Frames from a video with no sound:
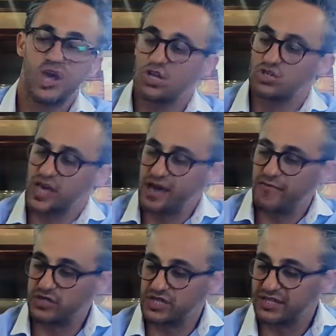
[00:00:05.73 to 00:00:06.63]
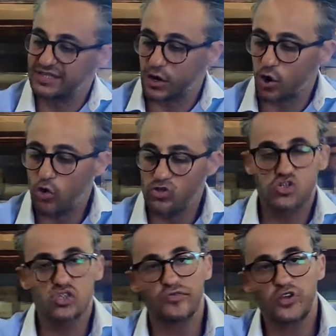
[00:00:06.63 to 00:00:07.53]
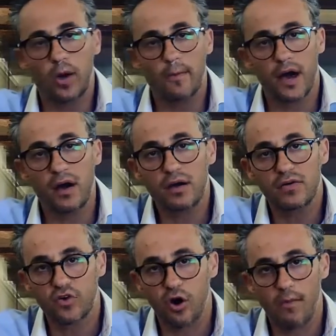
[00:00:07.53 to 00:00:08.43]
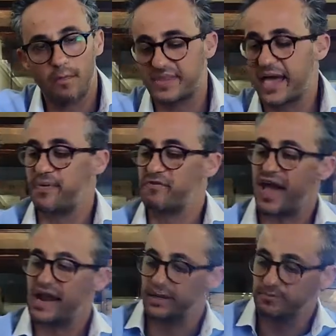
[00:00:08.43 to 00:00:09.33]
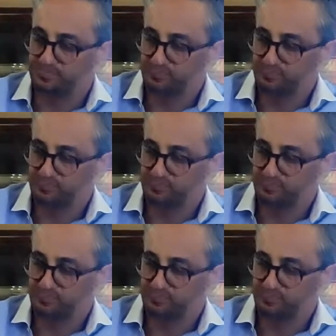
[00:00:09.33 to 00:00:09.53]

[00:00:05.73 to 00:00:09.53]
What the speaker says: Today I've got a Duckhorn Sauvignon Blanc from Napa Valley,